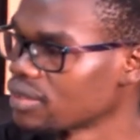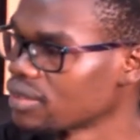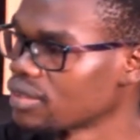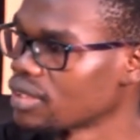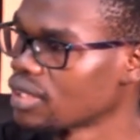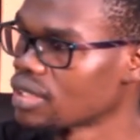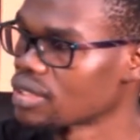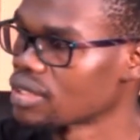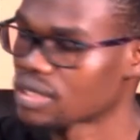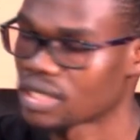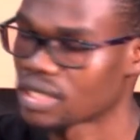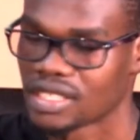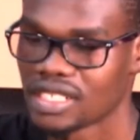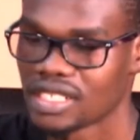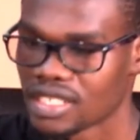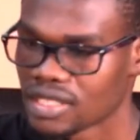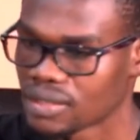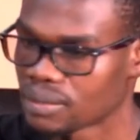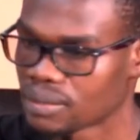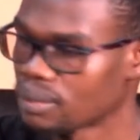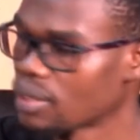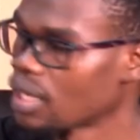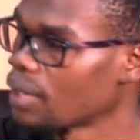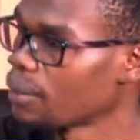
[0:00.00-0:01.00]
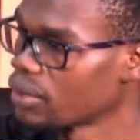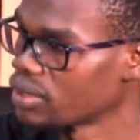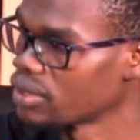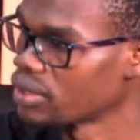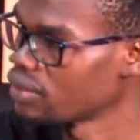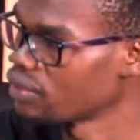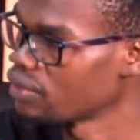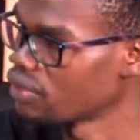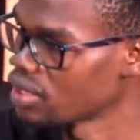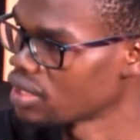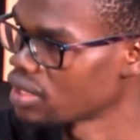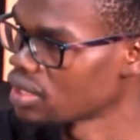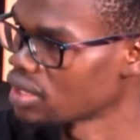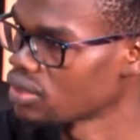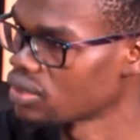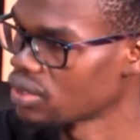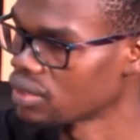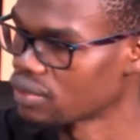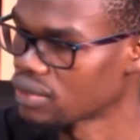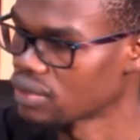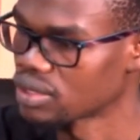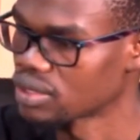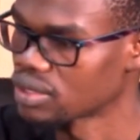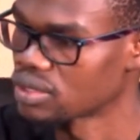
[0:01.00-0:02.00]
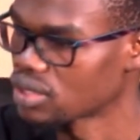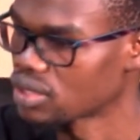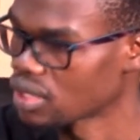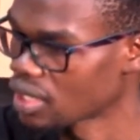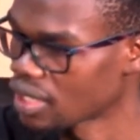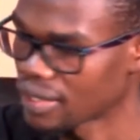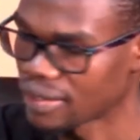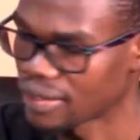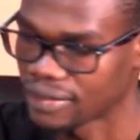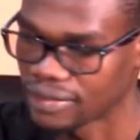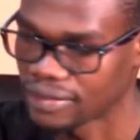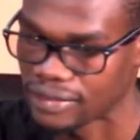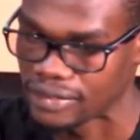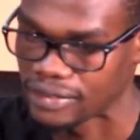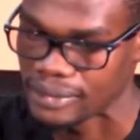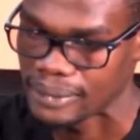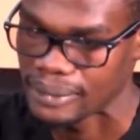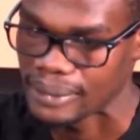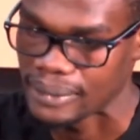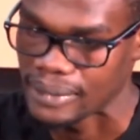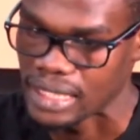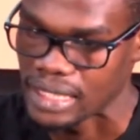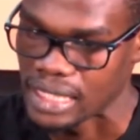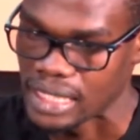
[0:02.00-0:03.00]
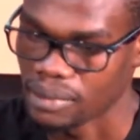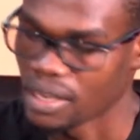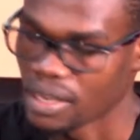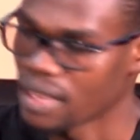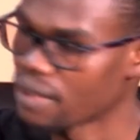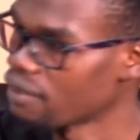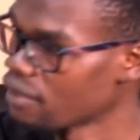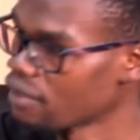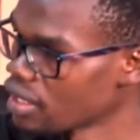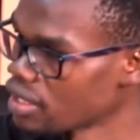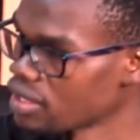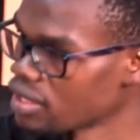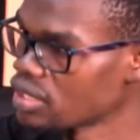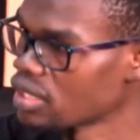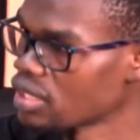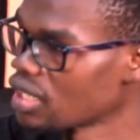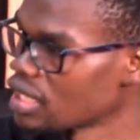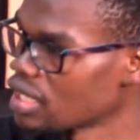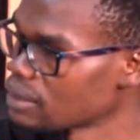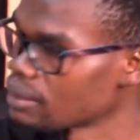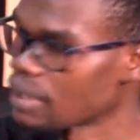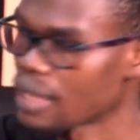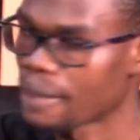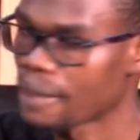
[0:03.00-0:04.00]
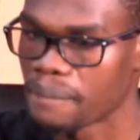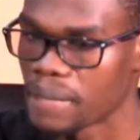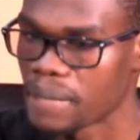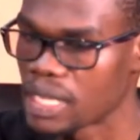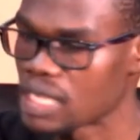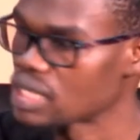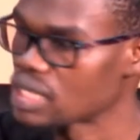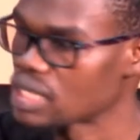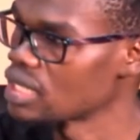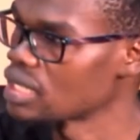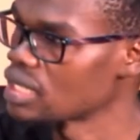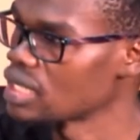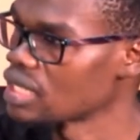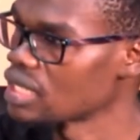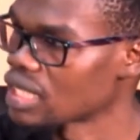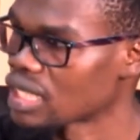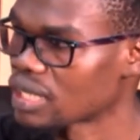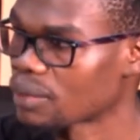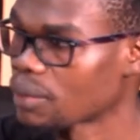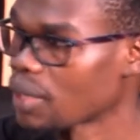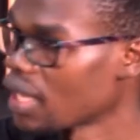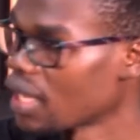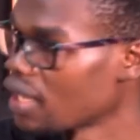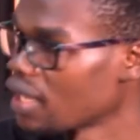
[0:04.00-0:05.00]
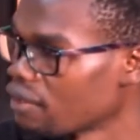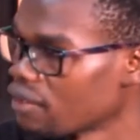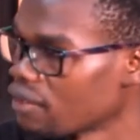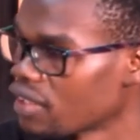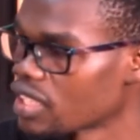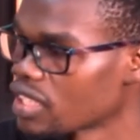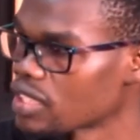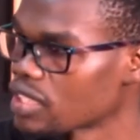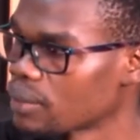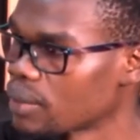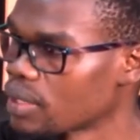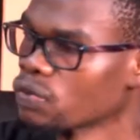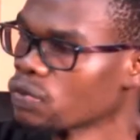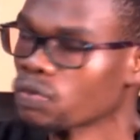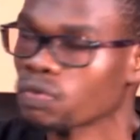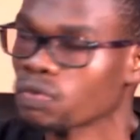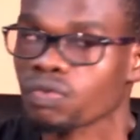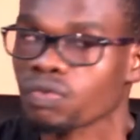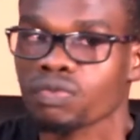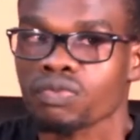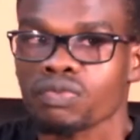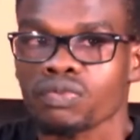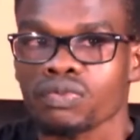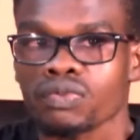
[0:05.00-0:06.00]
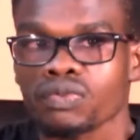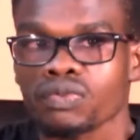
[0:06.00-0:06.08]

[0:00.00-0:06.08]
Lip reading: Yeah, so that is my motivation to even drive my venture. Like what can you tell someone who is